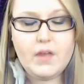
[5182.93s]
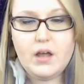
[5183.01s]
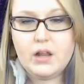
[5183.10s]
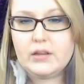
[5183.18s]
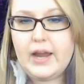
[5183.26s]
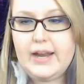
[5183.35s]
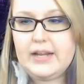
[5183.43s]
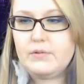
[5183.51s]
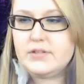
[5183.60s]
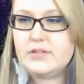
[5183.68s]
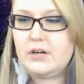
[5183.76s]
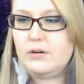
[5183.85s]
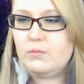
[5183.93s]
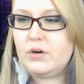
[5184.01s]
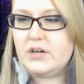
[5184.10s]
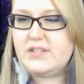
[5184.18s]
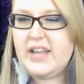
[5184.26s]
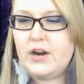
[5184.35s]
aligning with certain
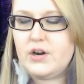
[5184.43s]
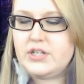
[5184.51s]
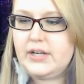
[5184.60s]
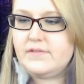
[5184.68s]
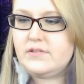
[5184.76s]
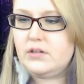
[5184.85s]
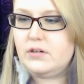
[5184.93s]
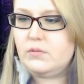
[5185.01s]
words, the energy of certain